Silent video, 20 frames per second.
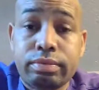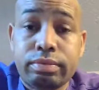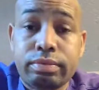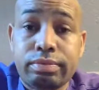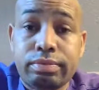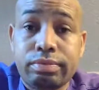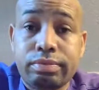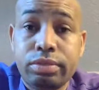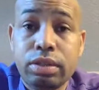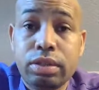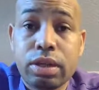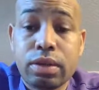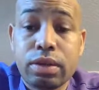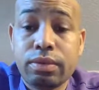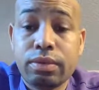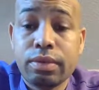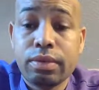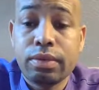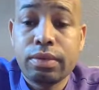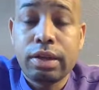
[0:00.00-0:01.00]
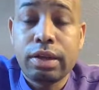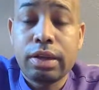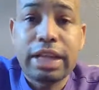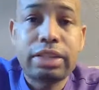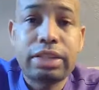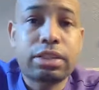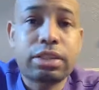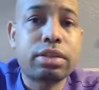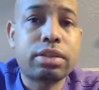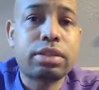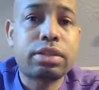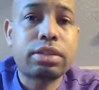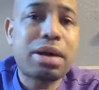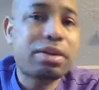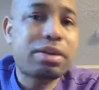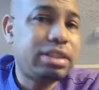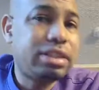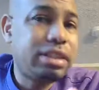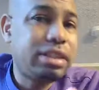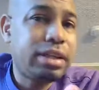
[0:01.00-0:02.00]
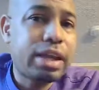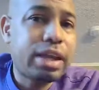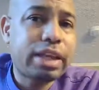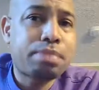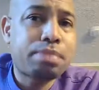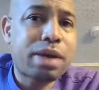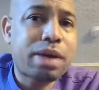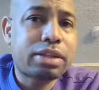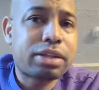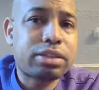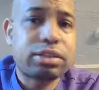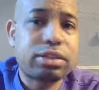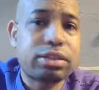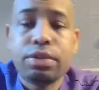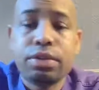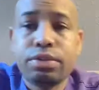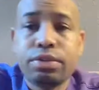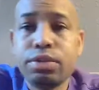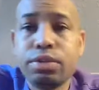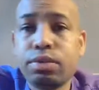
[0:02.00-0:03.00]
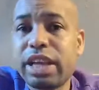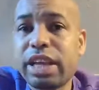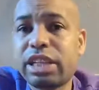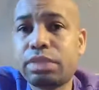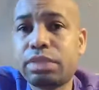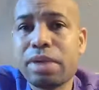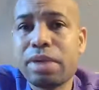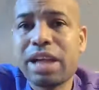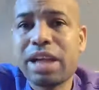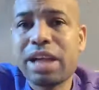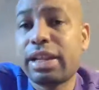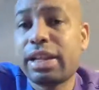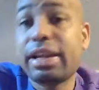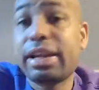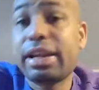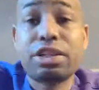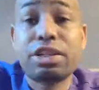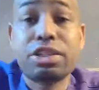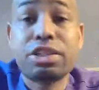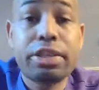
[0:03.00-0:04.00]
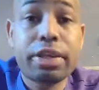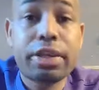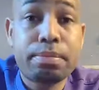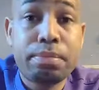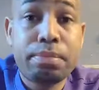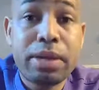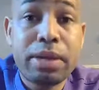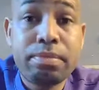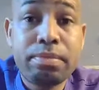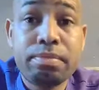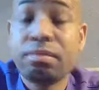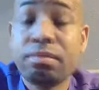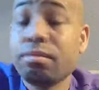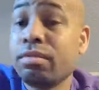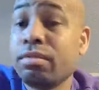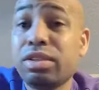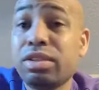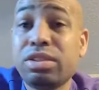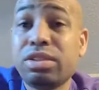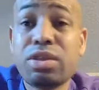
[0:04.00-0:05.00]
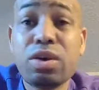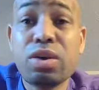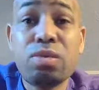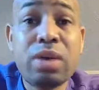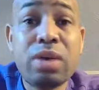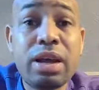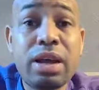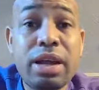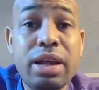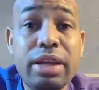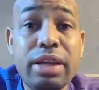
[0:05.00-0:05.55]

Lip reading: You know, they talked about the Xbox, new Xbox. They got a share button. So what?